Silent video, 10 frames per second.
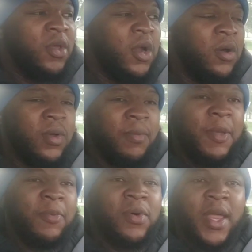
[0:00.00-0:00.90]
You know,
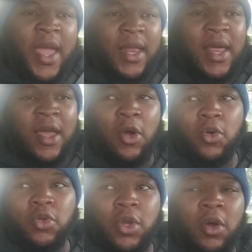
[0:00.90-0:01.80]
and people want to act like,
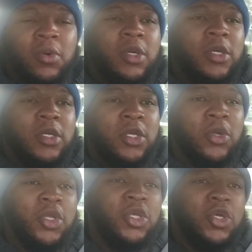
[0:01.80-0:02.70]
oh, you know,
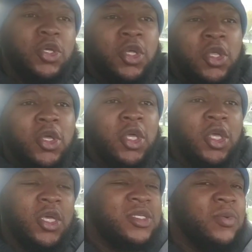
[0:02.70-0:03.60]

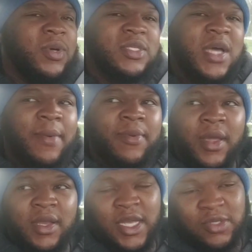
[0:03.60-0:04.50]
because he with Top
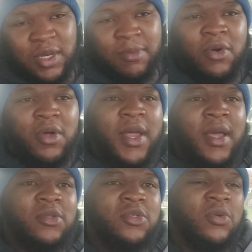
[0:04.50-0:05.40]
Rank. That's what it boiled
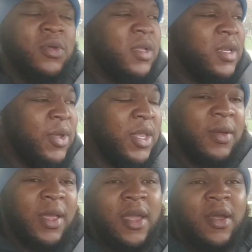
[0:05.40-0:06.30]
down to. We
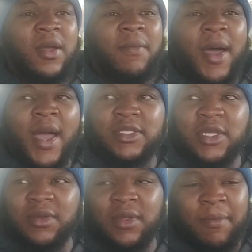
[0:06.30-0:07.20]
in an era of
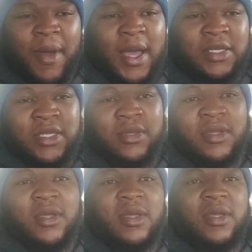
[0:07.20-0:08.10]
boxing.
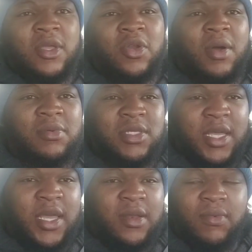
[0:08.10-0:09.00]
You know what I'm
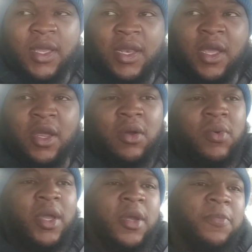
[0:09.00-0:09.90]
saying? We in an
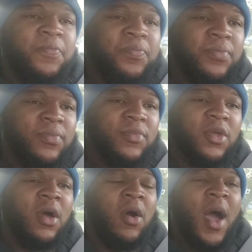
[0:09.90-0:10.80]
era where,
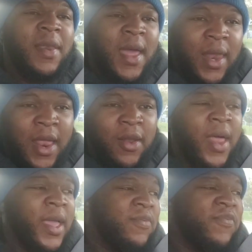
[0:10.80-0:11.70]
oh, I
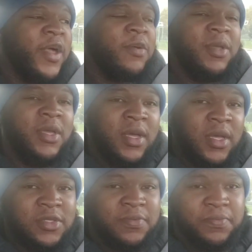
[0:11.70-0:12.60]
don't like a fighter
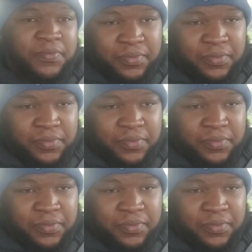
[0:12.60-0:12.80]
because